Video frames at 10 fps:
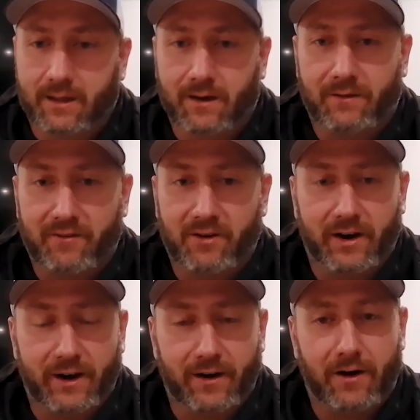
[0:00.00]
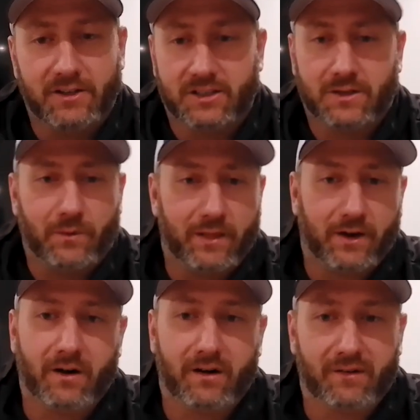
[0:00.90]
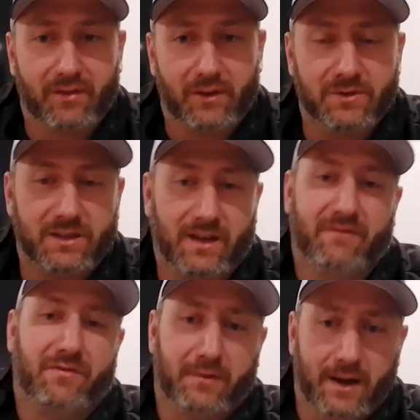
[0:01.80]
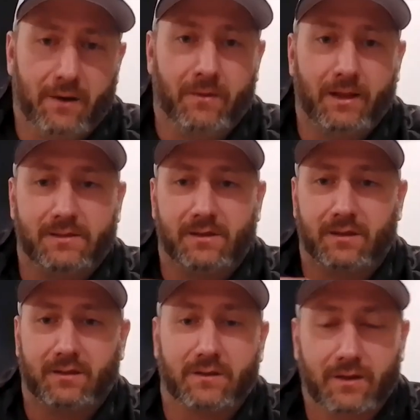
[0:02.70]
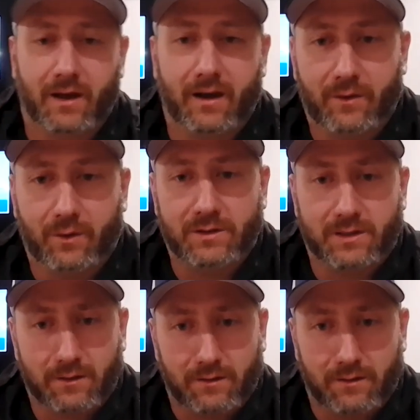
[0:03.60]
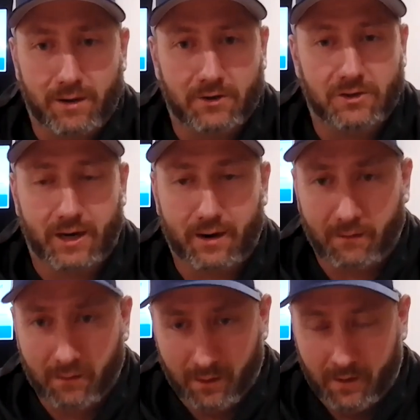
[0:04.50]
Clair River and Huron, just the way the current flows. They have three outlets in north, south, and middle channel.